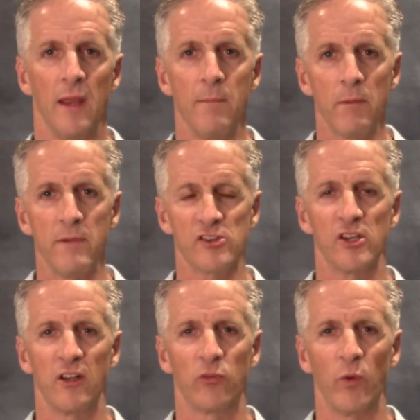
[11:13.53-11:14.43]

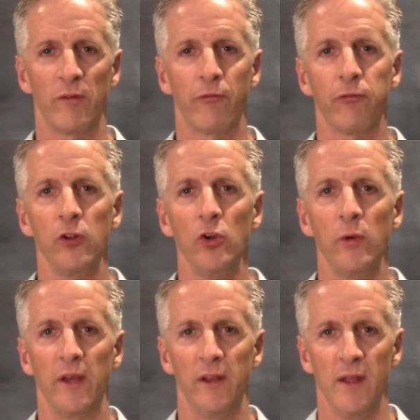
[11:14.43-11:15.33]
Imbibition is when
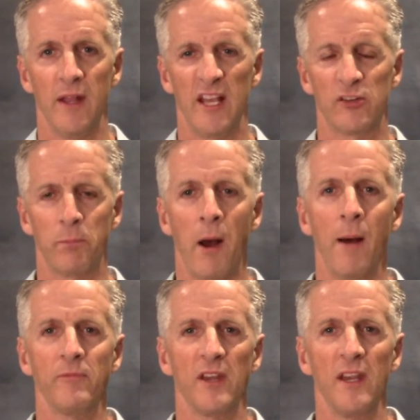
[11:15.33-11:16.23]
fluid is
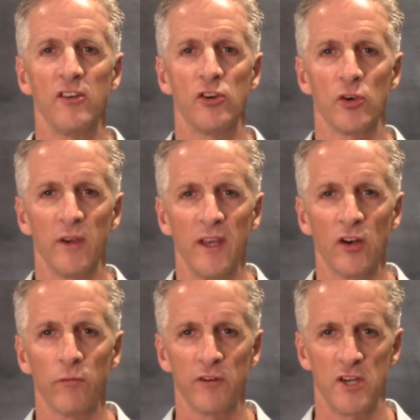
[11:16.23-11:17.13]
pumped into your
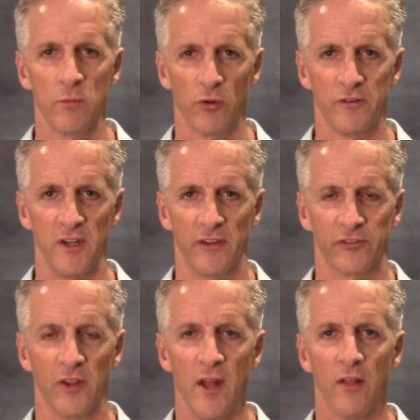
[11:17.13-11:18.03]
intervertebral discs.